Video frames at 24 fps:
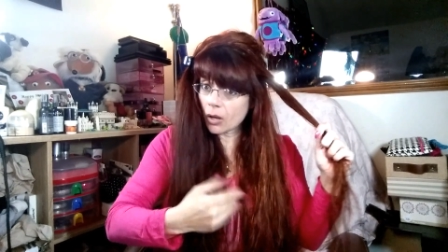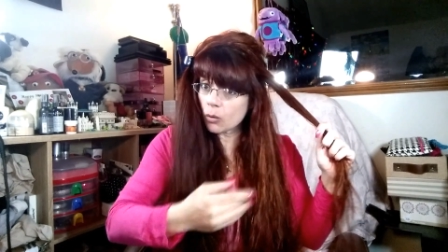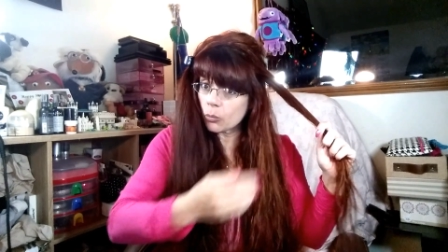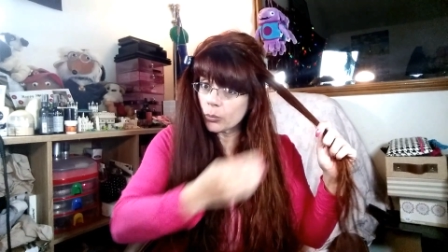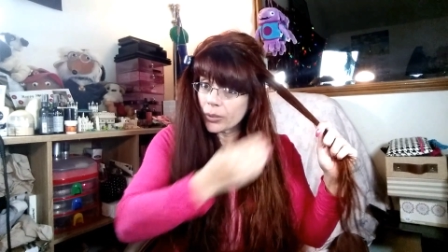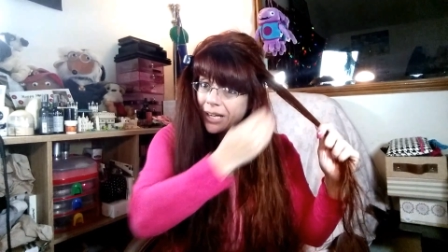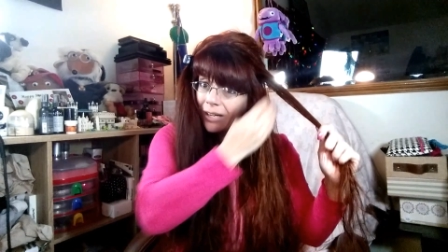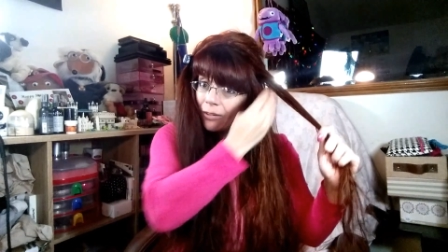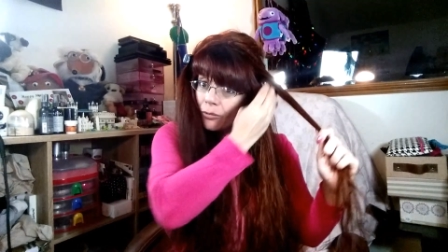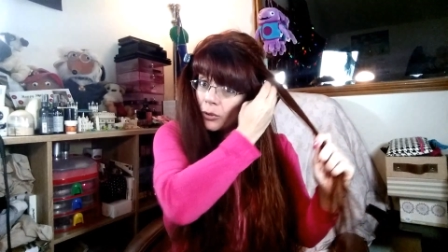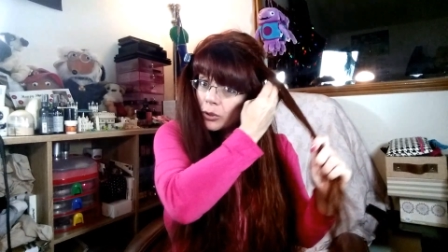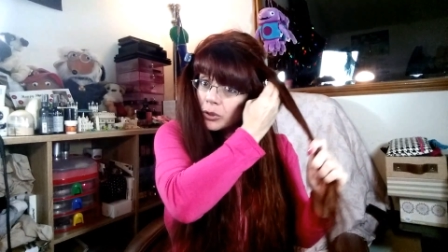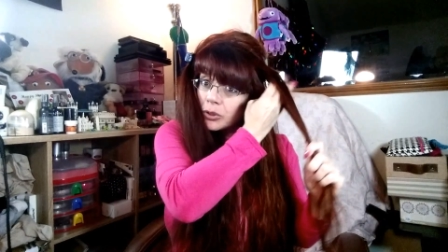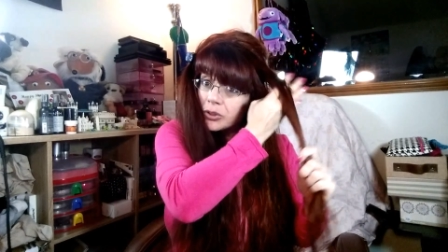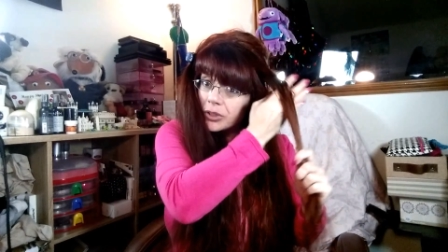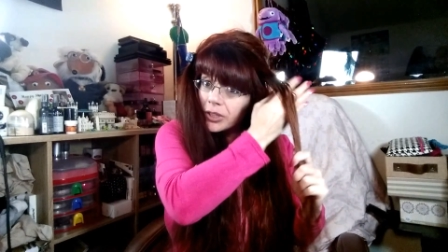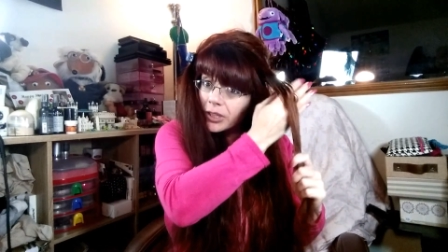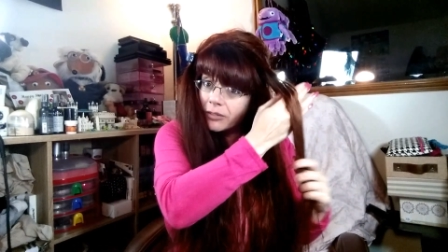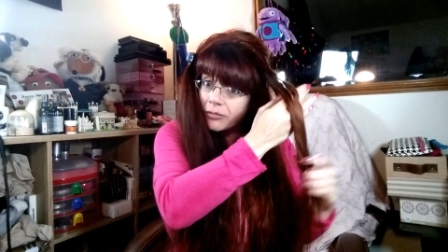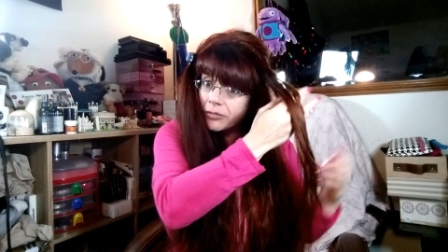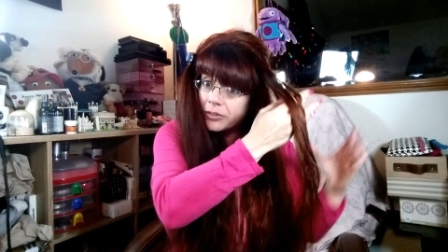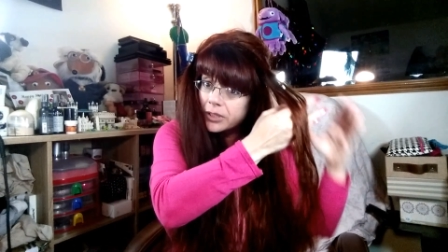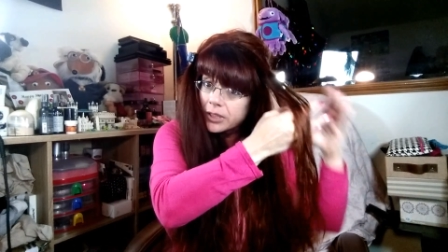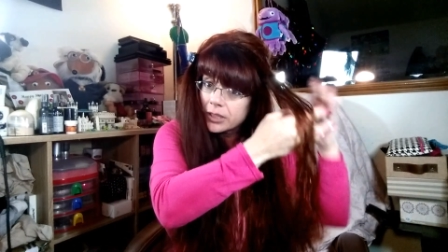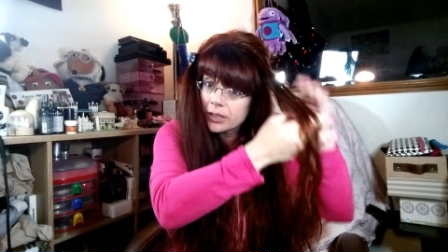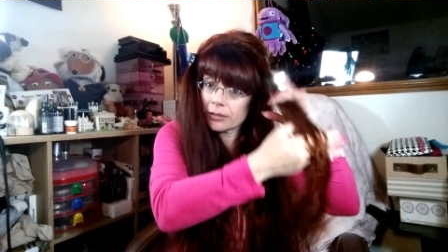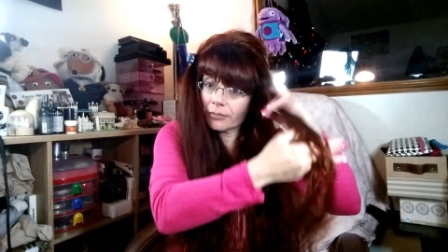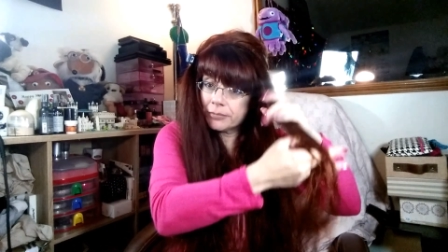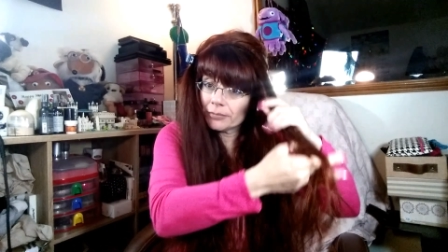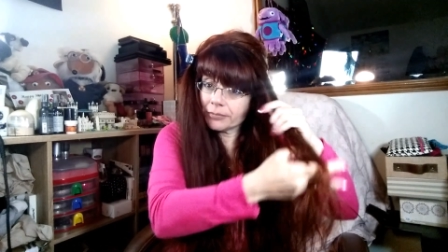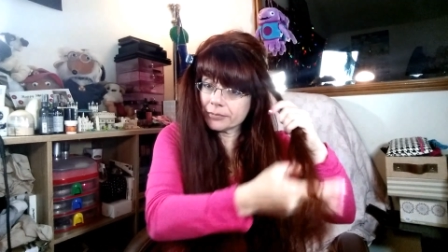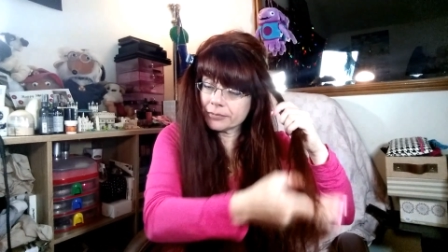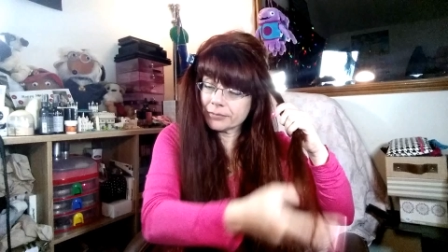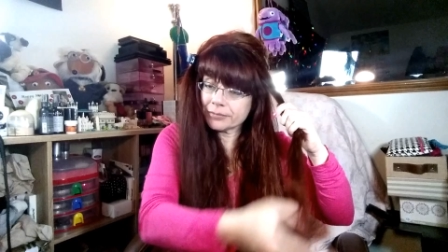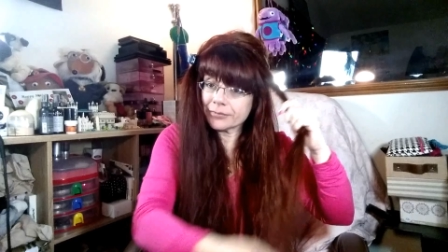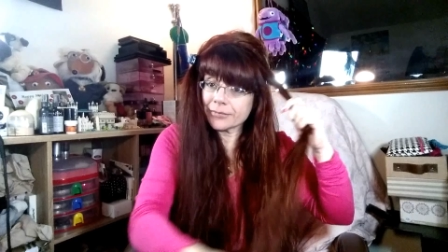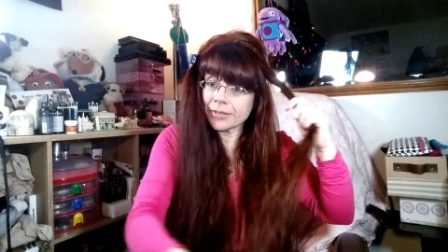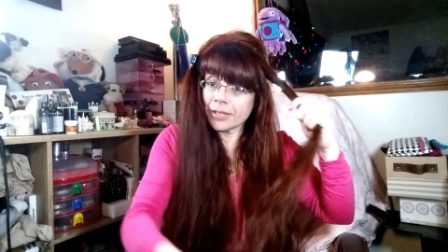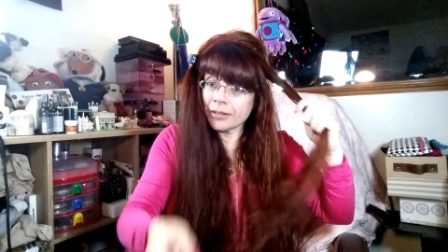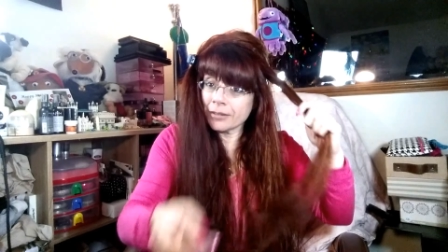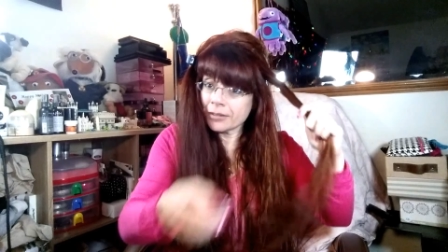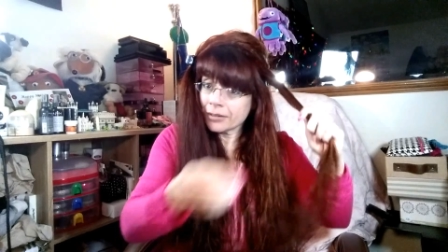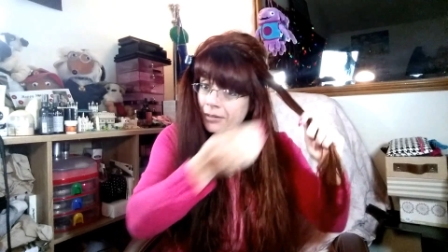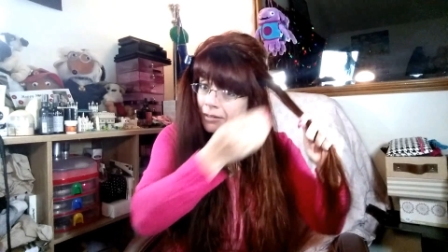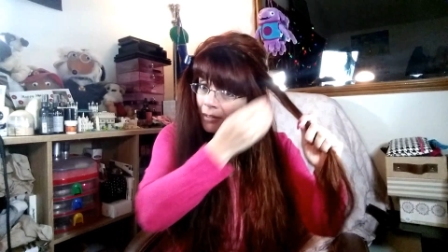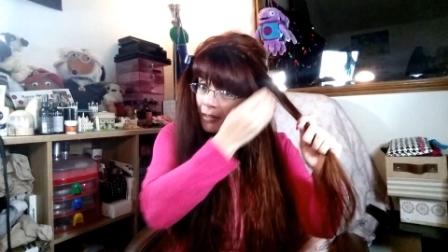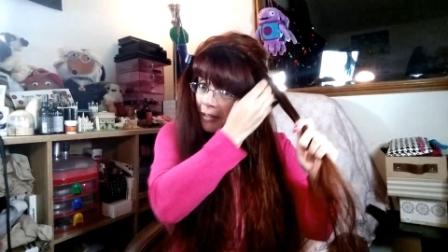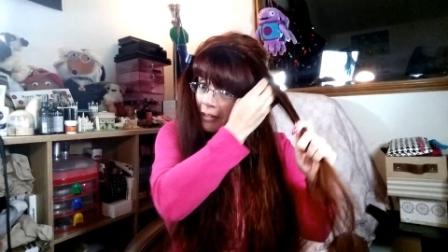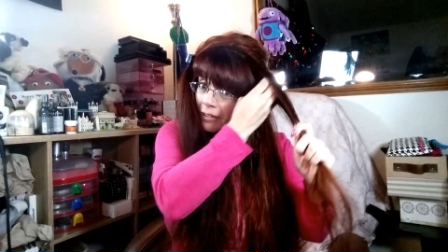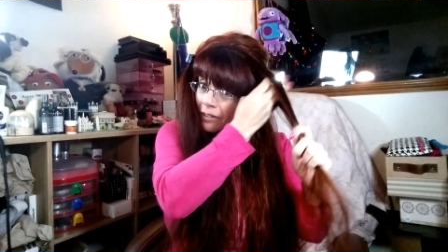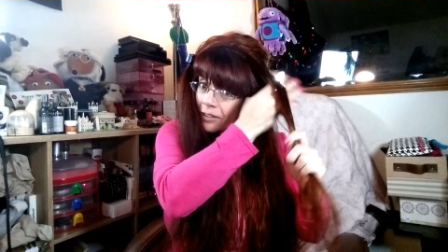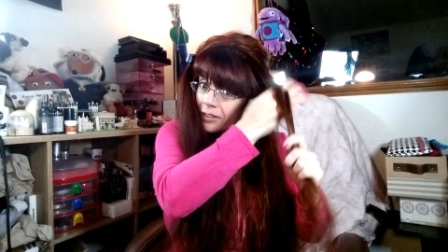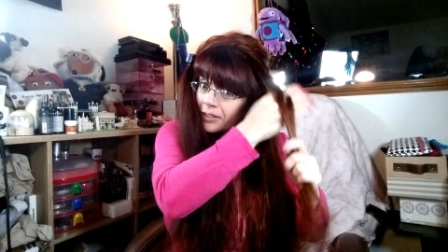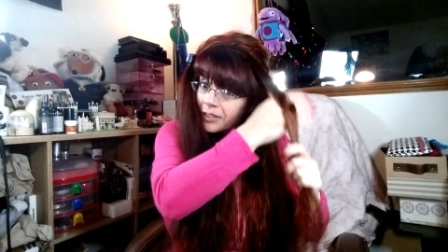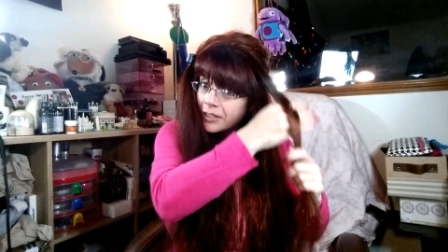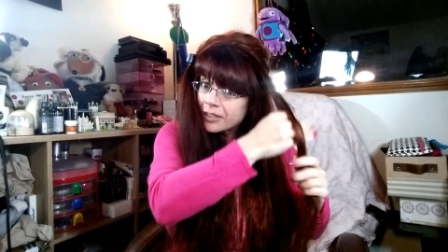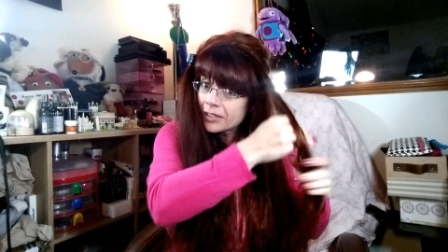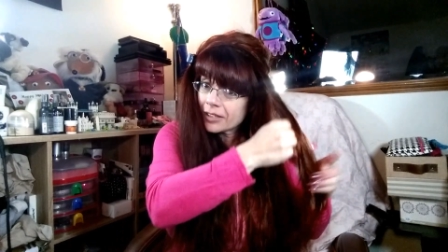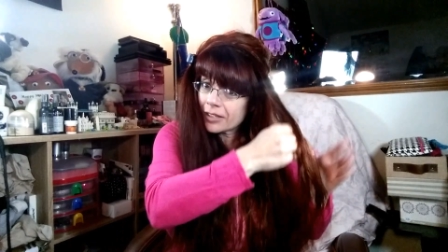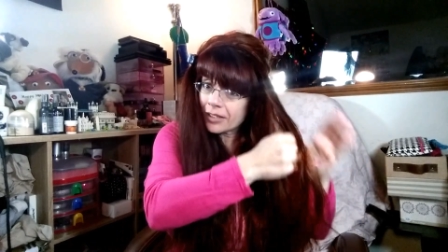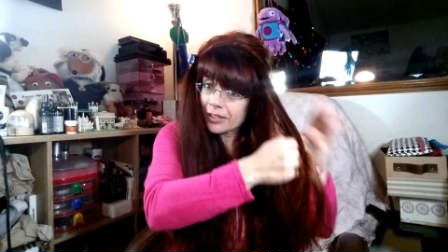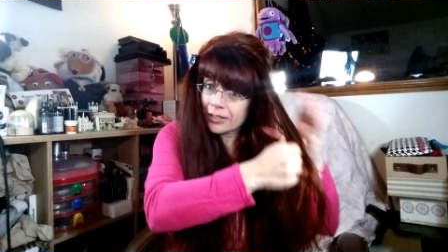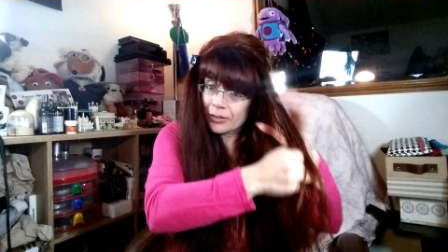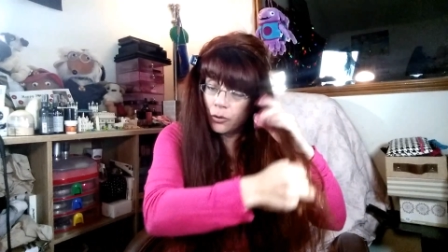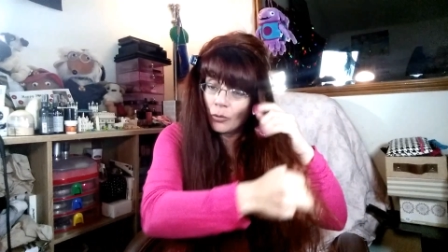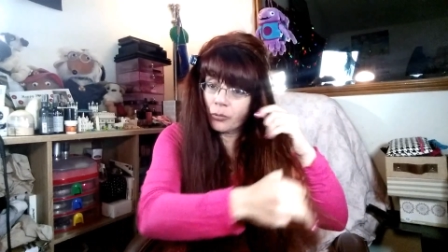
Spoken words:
We had roast chicken for dinner. And